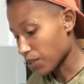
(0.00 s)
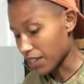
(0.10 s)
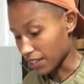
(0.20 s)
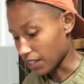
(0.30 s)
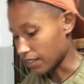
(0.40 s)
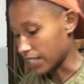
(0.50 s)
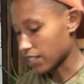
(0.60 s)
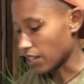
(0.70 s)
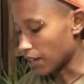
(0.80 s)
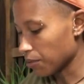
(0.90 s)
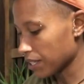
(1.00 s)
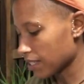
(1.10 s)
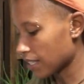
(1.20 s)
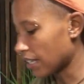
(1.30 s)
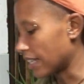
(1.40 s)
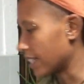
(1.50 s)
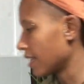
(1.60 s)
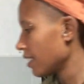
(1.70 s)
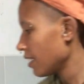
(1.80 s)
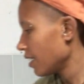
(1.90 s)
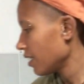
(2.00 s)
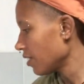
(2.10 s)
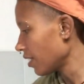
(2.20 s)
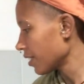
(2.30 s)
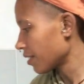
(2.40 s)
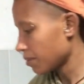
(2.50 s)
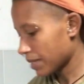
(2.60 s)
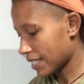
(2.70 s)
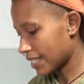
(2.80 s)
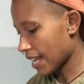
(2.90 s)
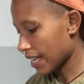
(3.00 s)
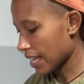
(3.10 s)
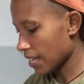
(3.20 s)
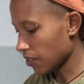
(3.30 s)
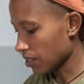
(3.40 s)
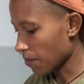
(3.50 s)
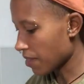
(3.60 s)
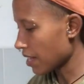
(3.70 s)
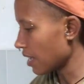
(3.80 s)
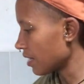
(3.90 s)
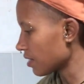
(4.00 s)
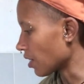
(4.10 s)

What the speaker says: it in the curry. So I want it to like, you know, go a bit sticky or something.